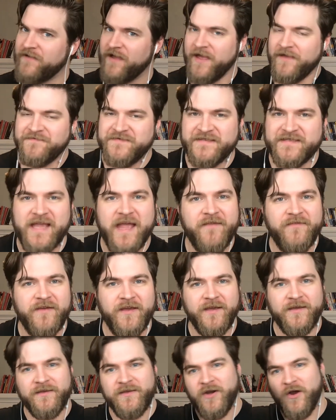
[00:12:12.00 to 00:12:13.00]

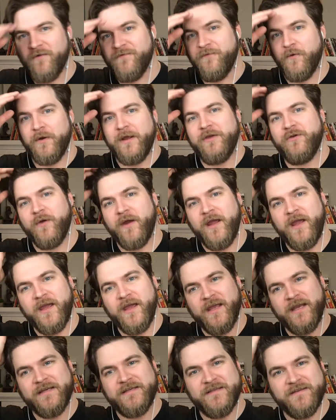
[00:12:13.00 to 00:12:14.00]
saving you know 40
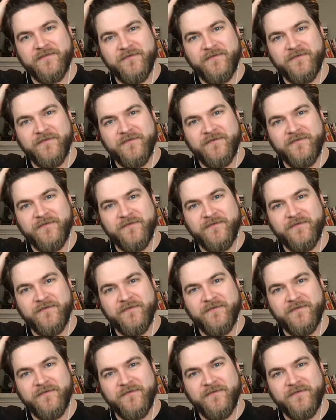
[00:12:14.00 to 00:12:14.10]
grand